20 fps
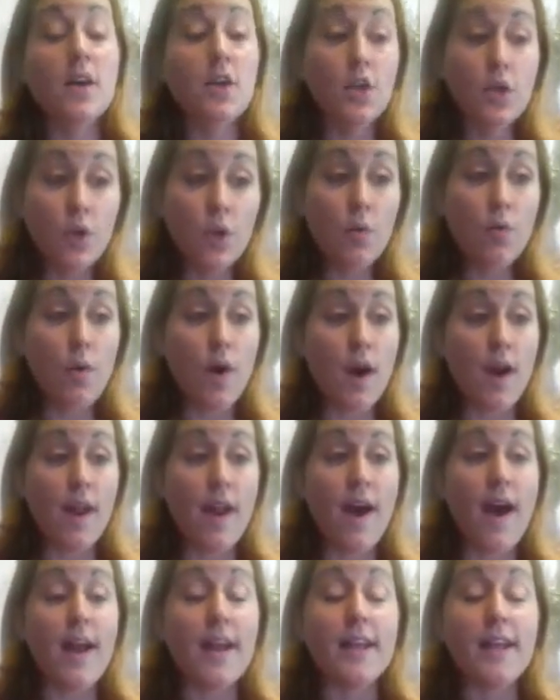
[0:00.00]
You know
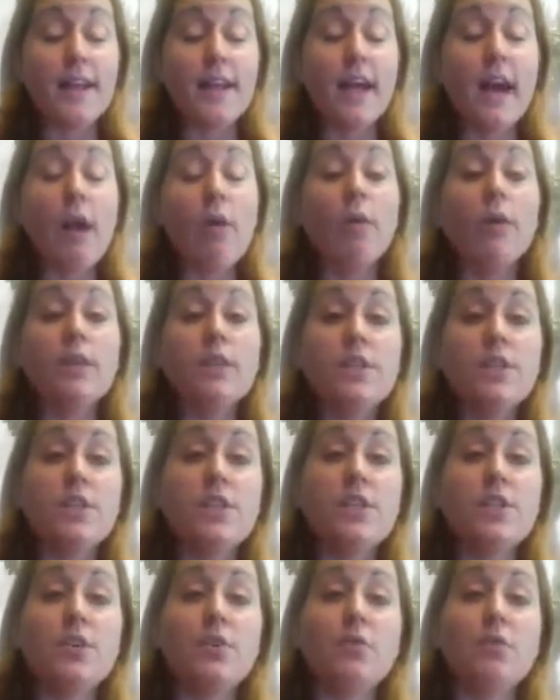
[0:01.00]
what? I
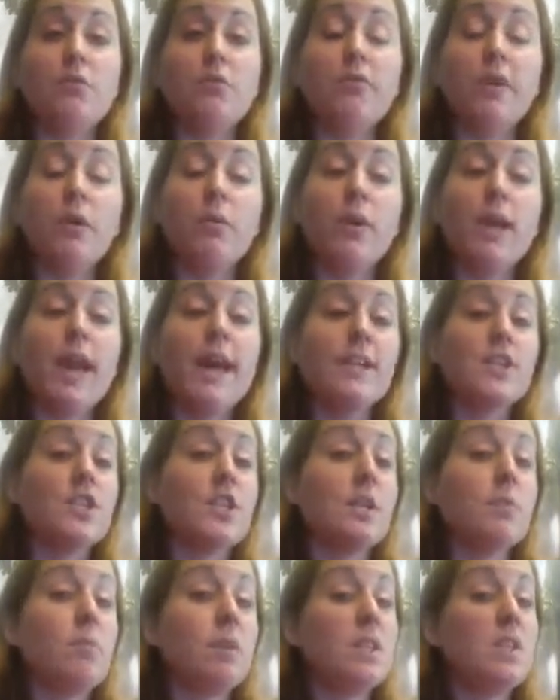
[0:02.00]
guarantee you they will
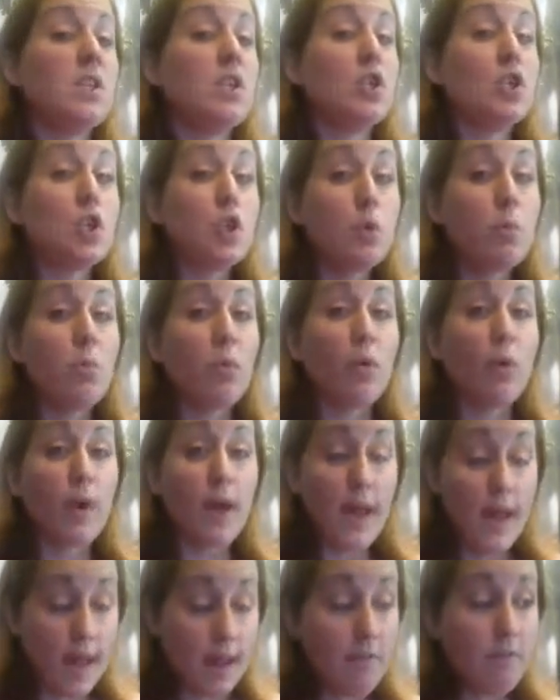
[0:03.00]
actually be
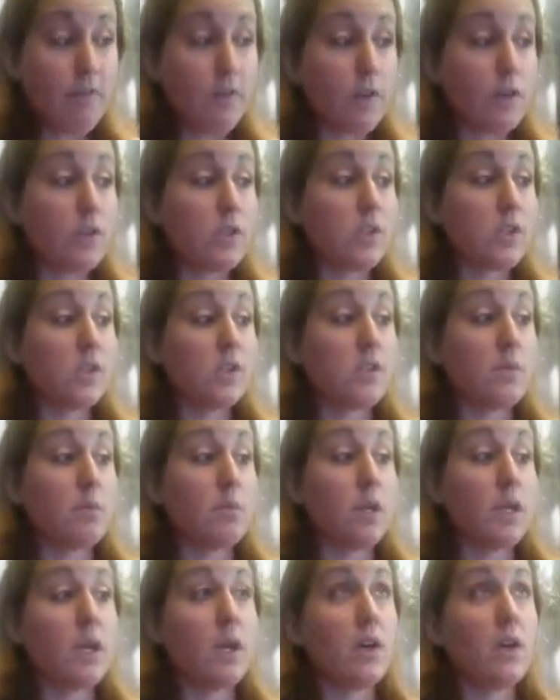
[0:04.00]
super envious
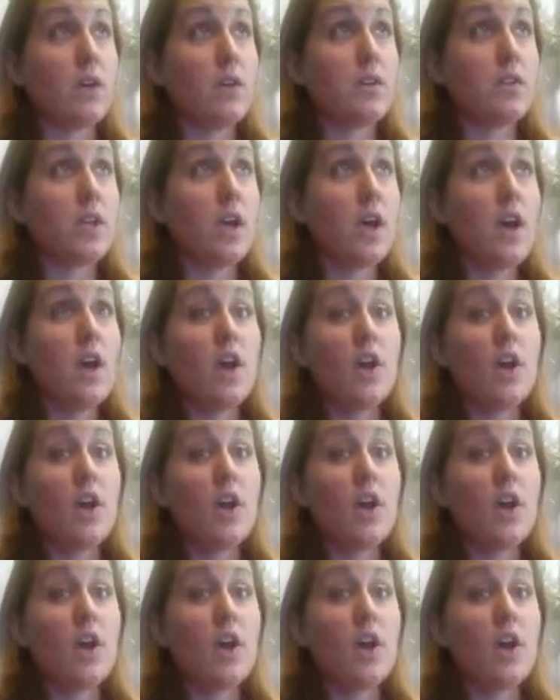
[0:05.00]
because